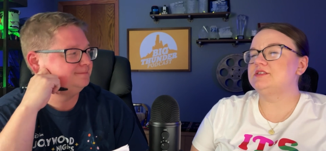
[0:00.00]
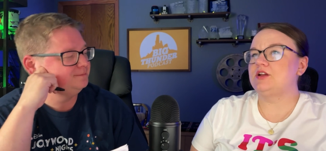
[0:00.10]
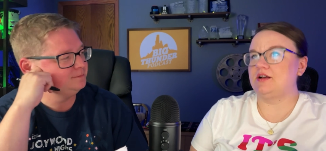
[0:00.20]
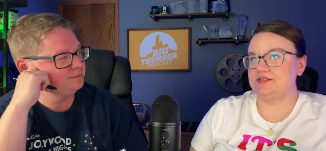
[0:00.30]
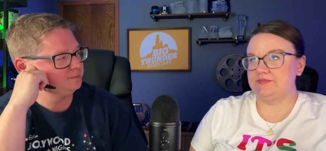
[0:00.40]
Speaker 1: is an
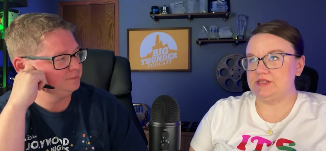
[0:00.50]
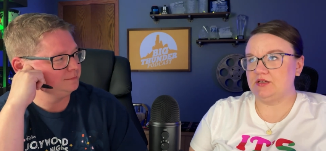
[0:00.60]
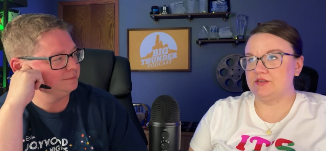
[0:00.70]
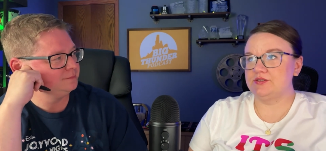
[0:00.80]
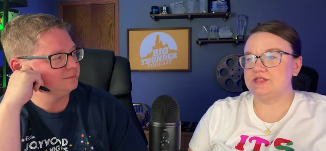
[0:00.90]
awesome deal.
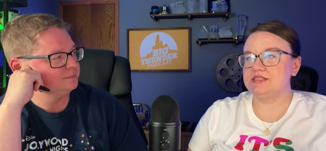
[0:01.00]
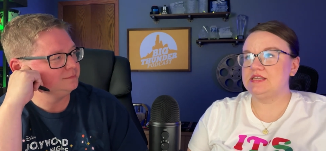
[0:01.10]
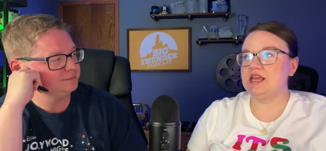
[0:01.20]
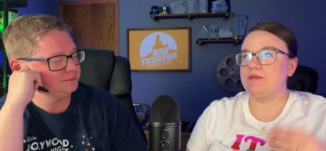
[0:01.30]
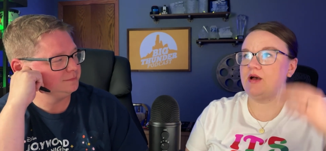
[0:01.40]
So Disney
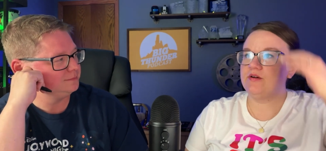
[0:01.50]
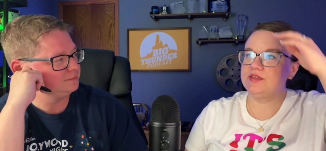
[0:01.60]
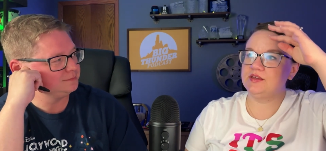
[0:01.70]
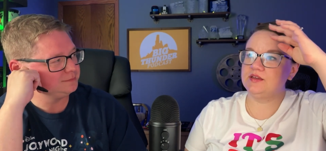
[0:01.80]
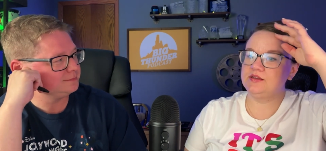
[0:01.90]
came out with
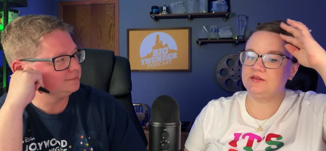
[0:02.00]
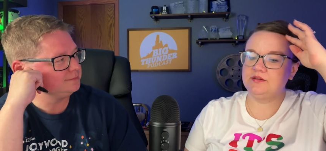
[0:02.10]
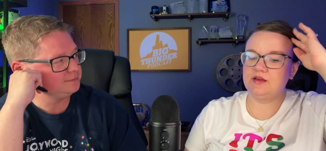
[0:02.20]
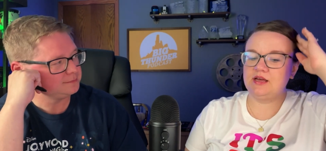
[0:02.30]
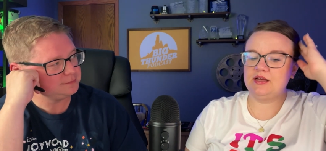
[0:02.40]
a,
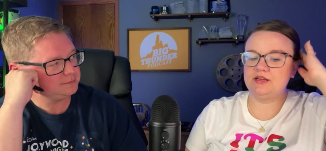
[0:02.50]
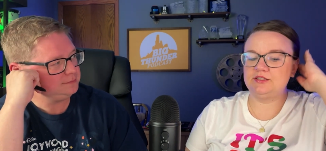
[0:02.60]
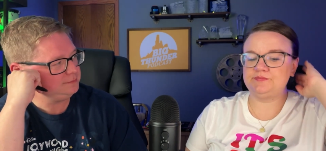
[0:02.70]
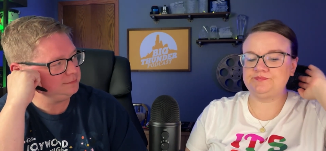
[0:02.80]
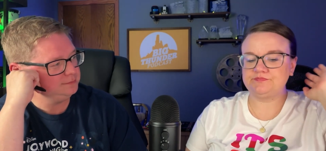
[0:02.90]

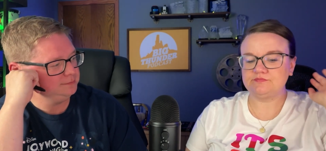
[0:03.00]
a